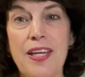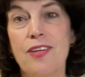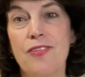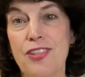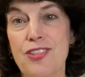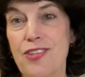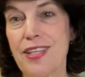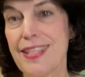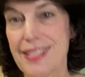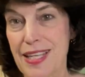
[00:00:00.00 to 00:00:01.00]
you've
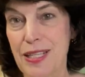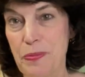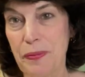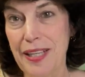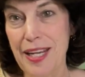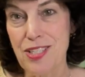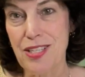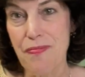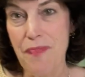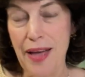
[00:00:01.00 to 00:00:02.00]
enjoyed this
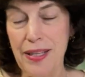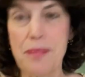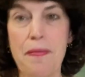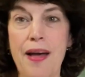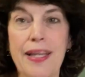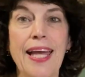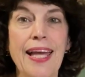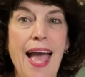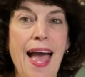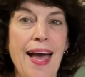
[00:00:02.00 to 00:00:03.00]
explanation of back
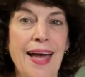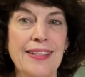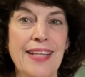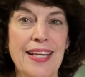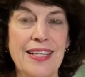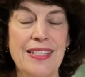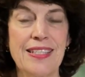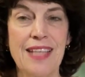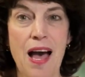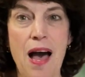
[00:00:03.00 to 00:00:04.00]
smocking, and
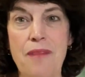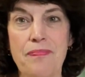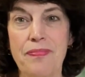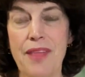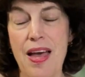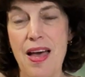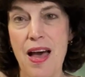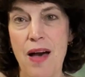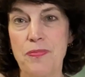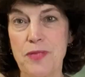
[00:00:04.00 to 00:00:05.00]
it's
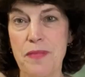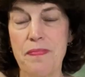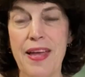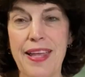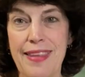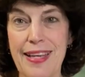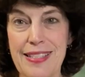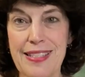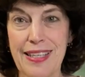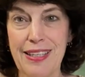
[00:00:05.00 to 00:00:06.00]
helped to make
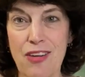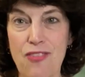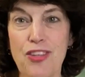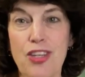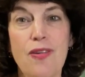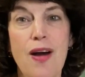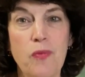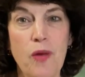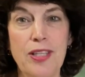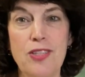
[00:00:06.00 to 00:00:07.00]
things clear for you
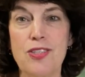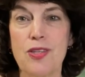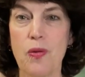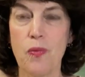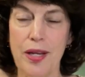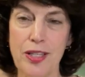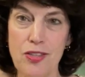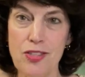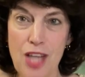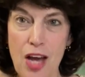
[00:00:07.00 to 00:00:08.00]
on when you do it, when
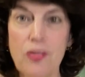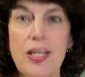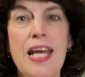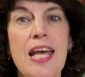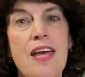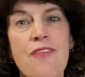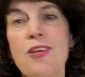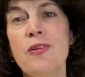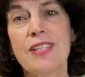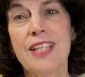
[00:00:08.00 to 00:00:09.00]
you don't. If
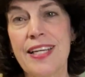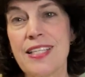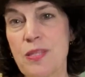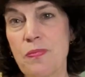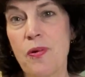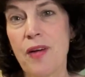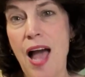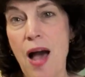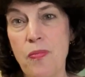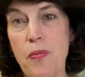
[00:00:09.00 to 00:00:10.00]
you would like some more
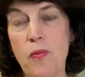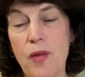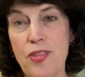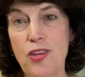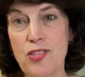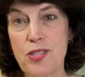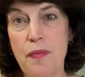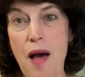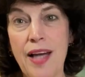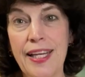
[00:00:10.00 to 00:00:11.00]
help with your
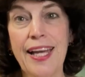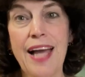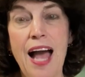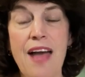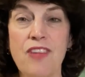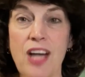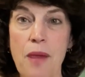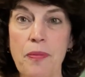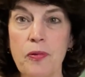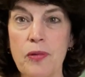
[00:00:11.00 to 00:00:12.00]
smocking, I have a
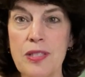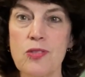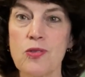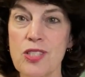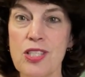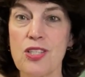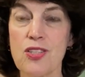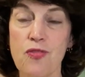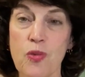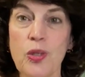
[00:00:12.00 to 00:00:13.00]
couple
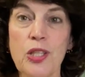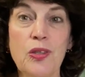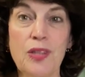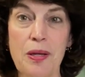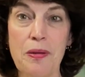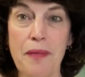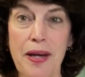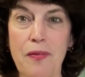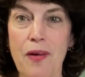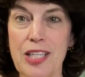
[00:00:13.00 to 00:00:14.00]
resources for you that you
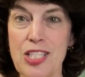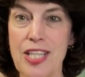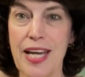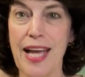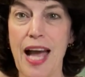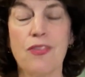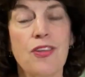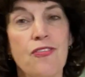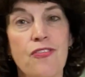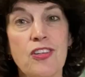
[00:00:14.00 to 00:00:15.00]
might want to check out.
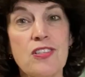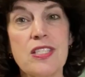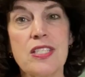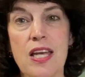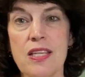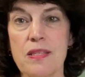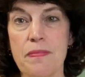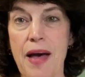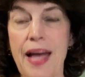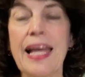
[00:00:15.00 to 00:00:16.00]
The first is
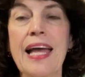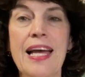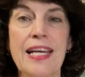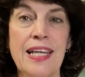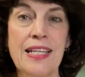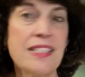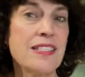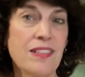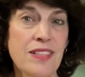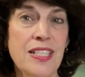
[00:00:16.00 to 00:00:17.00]
my Get
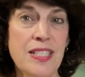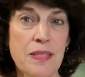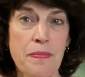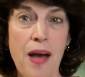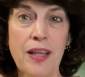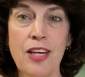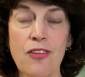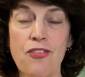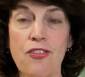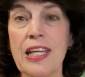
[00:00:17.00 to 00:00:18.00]
Started
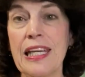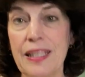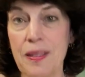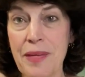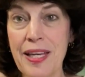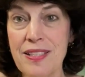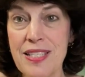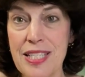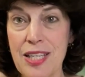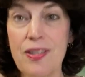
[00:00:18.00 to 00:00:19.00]
Smocking free email
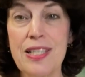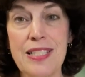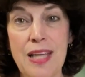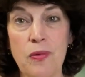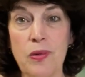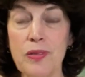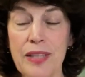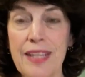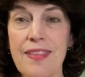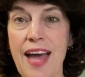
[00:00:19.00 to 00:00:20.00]
series. I will
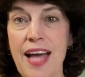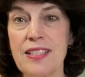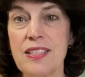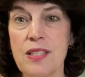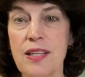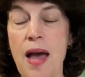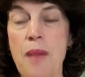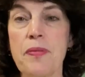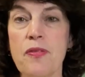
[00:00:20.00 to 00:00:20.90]
link that to that